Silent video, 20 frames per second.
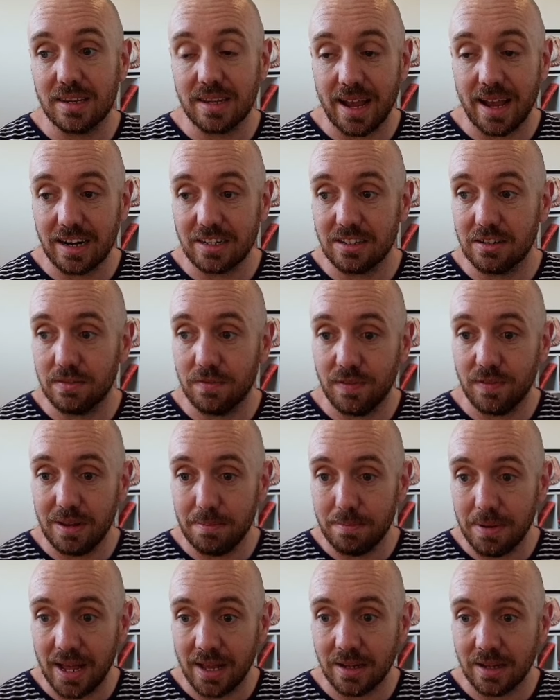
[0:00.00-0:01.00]
and actionable
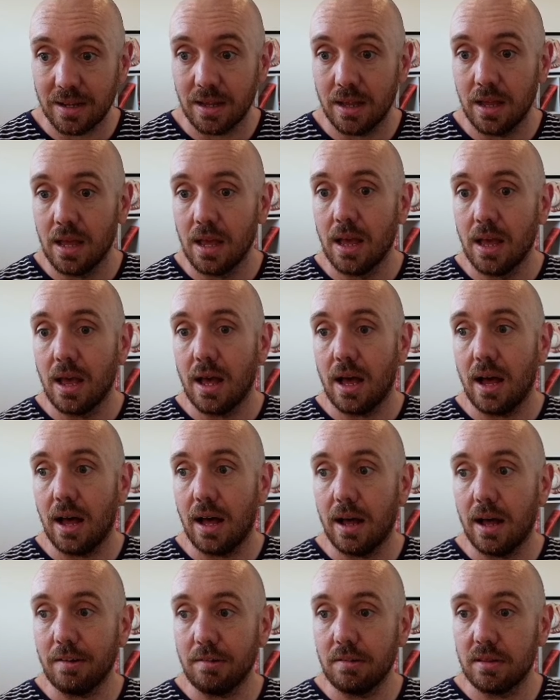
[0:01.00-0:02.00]
feedback
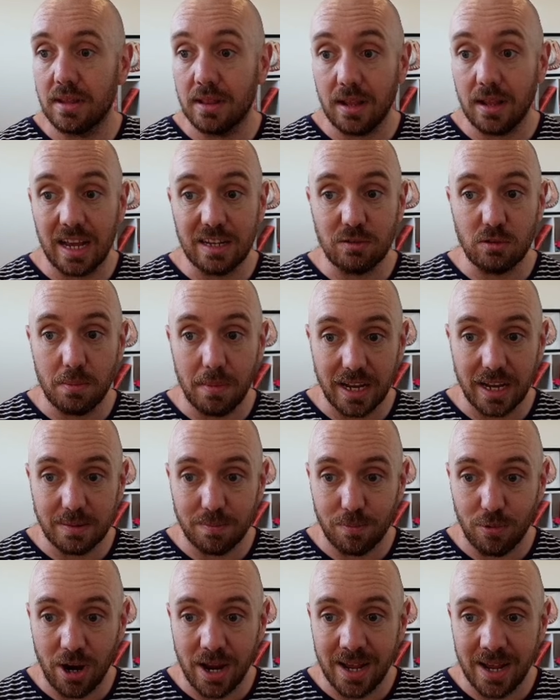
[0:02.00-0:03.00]
that aligns with Mike's
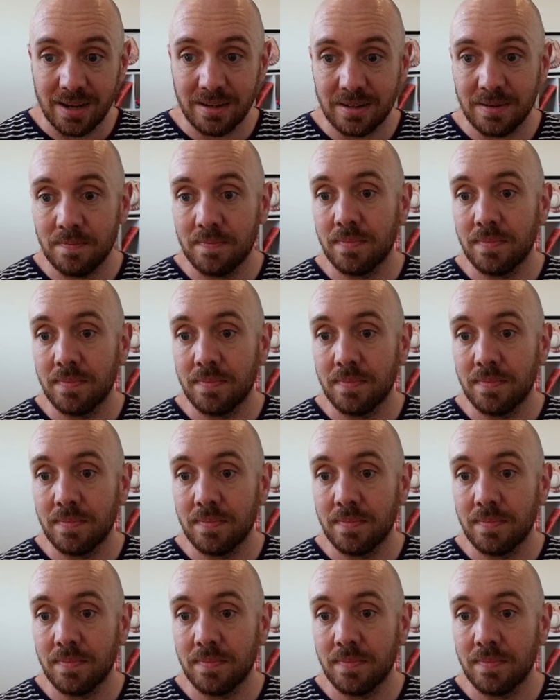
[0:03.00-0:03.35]
brand.